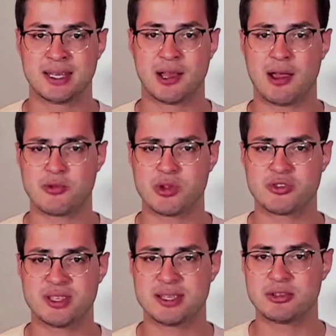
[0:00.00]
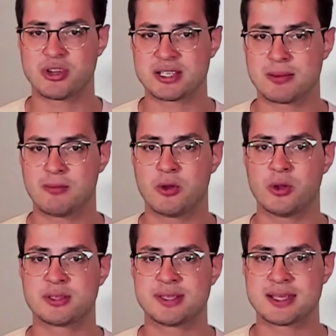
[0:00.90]
Now, how do we treat it? Drink some
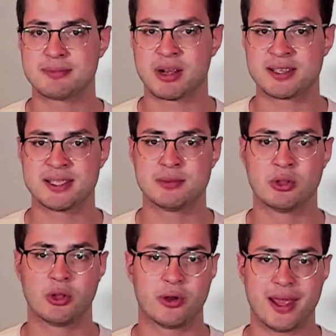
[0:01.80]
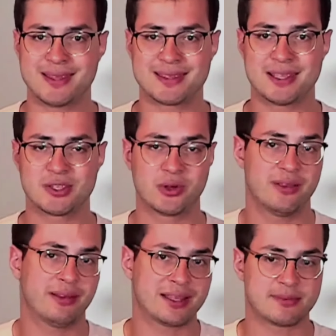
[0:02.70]
fluids, take some paracetamol or NSAIDs or
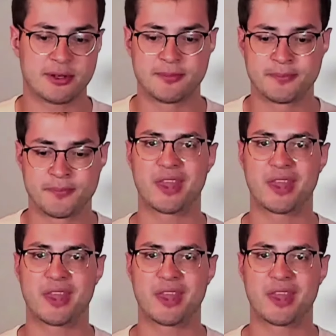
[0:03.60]
even aspirin.